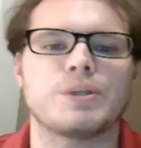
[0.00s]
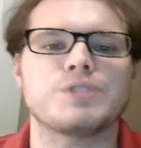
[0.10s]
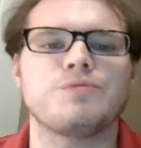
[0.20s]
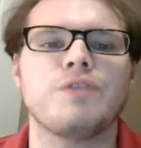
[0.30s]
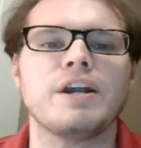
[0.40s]

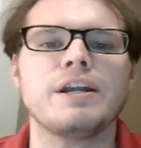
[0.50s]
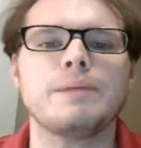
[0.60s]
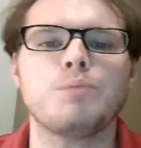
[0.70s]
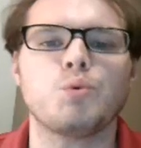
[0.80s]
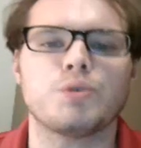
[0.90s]
very
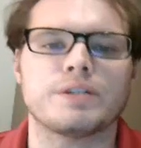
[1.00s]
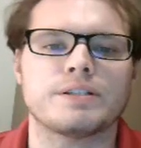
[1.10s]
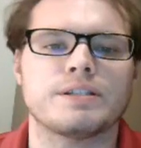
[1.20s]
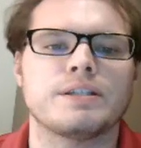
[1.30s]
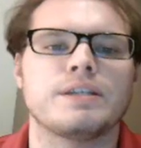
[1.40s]

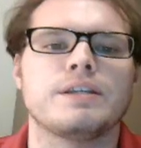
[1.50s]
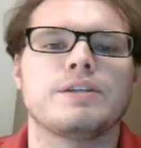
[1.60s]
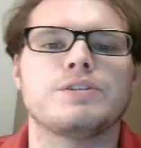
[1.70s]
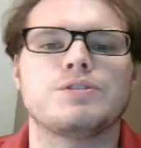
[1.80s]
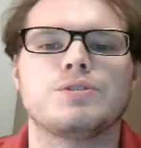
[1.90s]
important
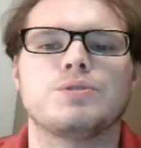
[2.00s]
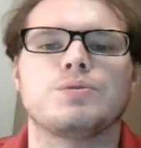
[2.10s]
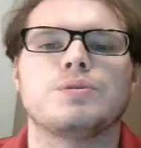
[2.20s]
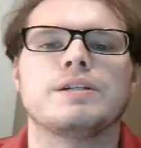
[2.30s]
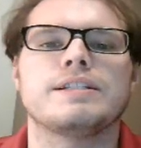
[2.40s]

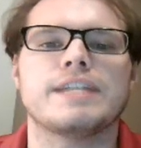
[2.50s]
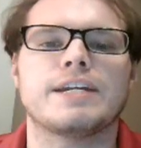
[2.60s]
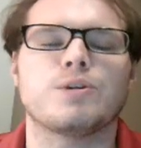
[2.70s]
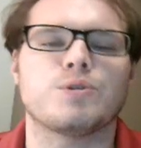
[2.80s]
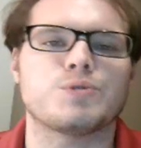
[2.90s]
to take
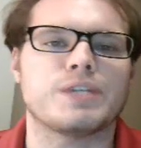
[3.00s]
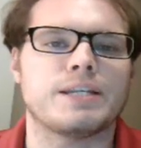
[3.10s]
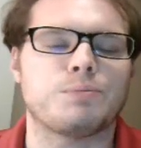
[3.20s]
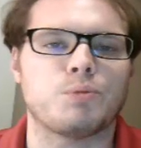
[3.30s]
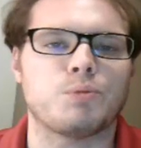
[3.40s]
care of those
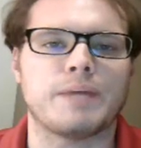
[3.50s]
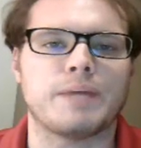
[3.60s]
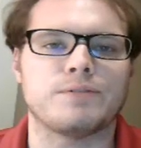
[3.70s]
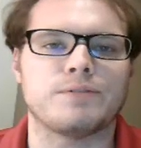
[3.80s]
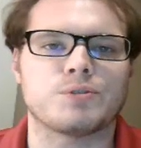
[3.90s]
inappropriate
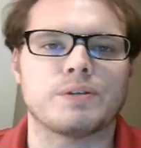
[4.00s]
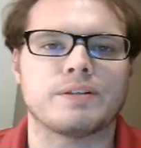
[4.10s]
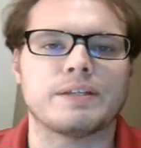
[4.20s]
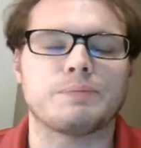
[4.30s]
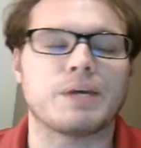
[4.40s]
behaviors
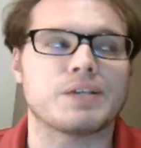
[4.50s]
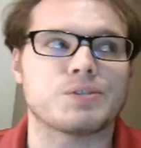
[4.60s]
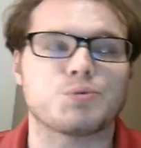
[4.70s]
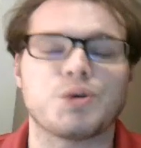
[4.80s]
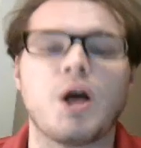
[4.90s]
quickly,
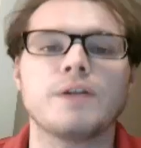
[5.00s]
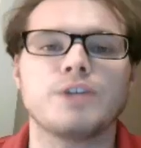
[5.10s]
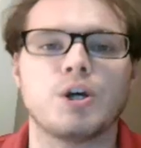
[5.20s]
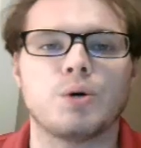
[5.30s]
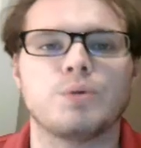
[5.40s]
because as we all
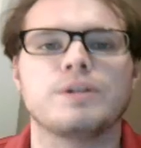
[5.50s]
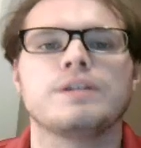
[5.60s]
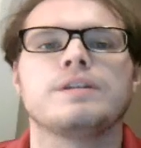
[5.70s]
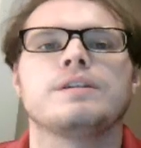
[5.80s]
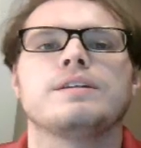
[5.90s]
know,
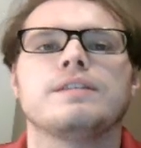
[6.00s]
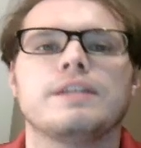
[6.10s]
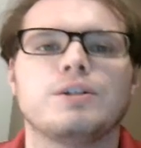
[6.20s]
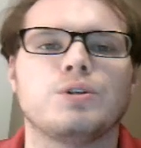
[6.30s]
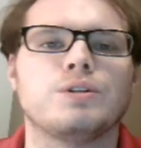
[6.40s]

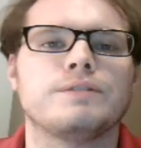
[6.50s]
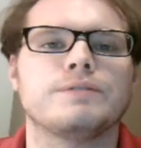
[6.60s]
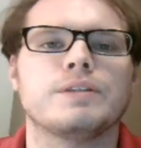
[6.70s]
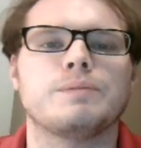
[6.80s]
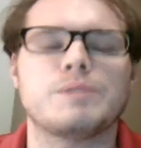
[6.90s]
little
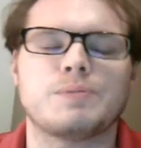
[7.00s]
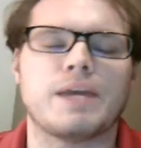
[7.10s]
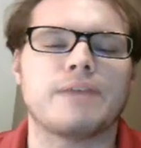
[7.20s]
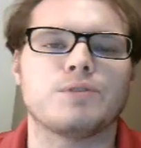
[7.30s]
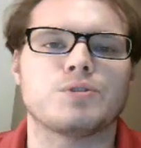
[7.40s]

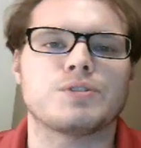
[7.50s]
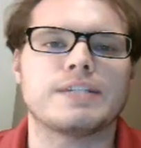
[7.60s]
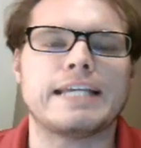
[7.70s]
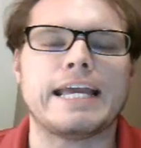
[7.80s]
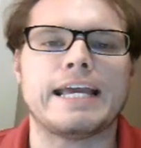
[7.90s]
misbehaviors
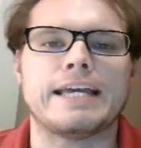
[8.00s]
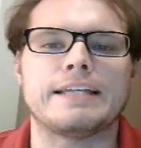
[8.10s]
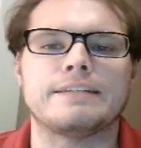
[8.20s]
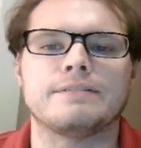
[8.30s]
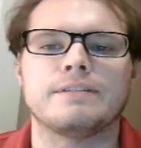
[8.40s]

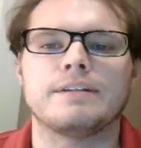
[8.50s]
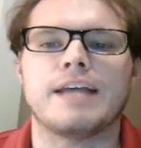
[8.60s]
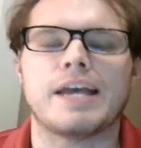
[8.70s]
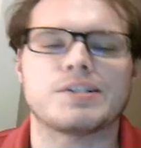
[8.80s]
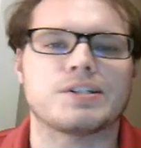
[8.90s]
can
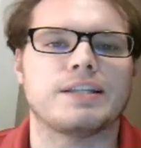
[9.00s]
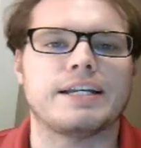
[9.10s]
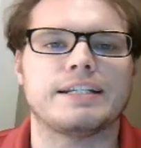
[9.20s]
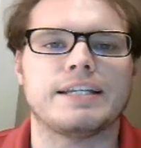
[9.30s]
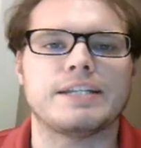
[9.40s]

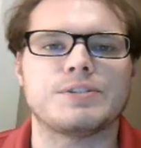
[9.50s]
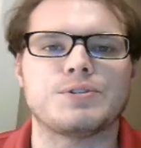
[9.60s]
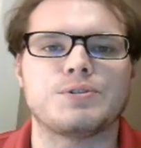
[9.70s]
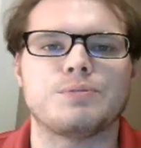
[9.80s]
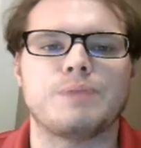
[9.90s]
escalate
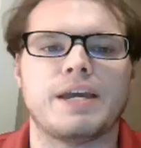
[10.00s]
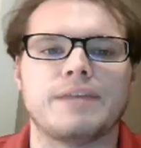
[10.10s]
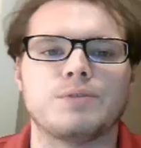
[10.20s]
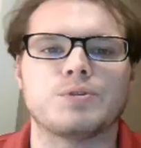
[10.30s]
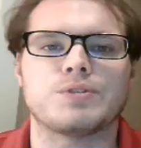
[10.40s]
into
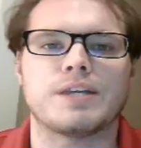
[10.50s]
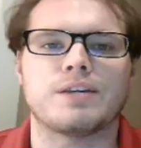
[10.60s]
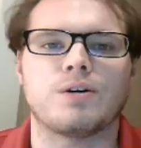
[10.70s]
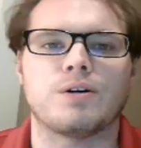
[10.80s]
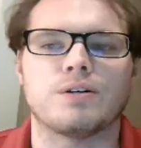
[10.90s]
behaviors
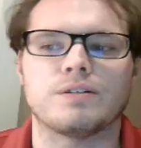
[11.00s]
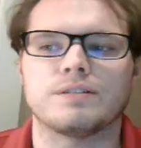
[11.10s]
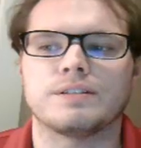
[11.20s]
that are